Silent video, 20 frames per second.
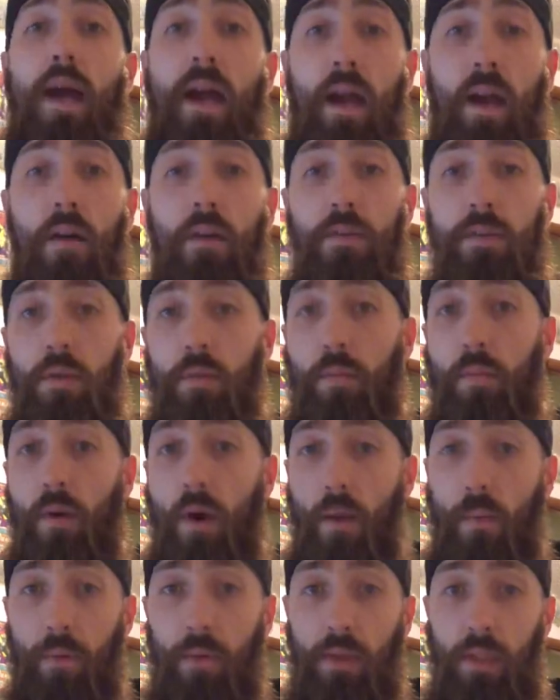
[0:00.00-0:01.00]
how to
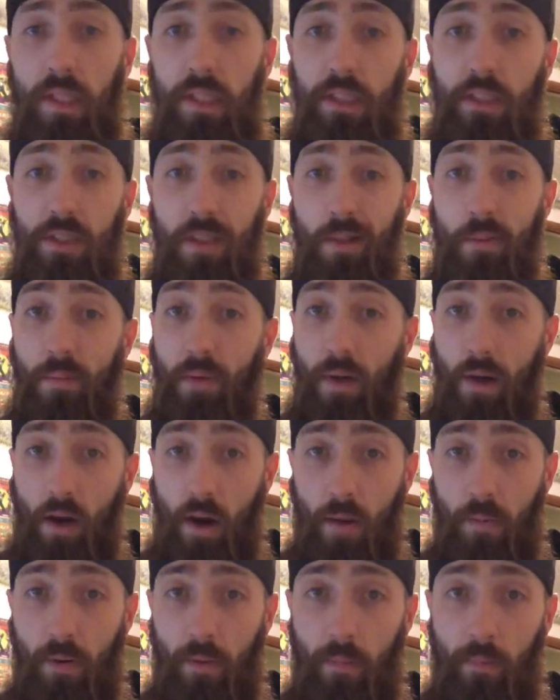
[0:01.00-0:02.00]
properly ship a
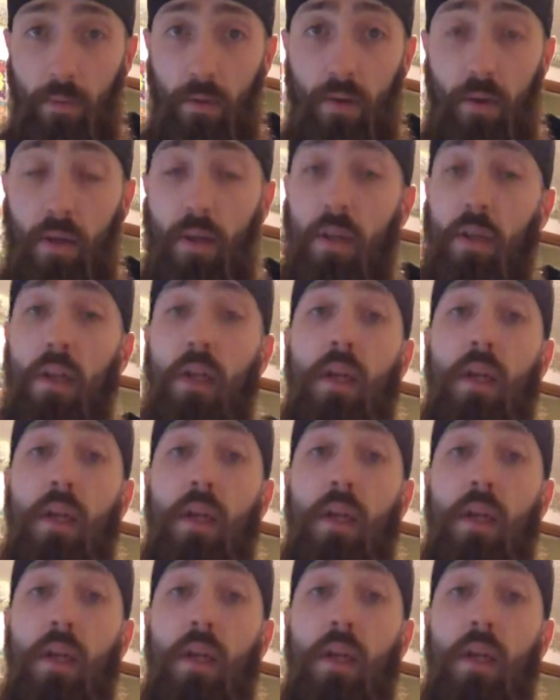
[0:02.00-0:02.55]
comic book.